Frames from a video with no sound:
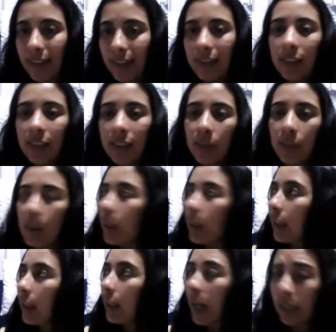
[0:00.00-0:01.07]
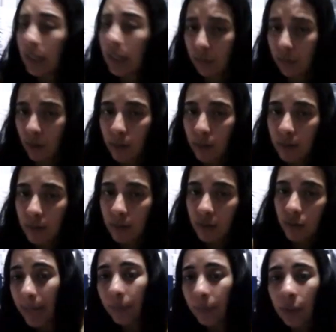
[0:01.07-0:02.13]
books to practice correct pronunciation.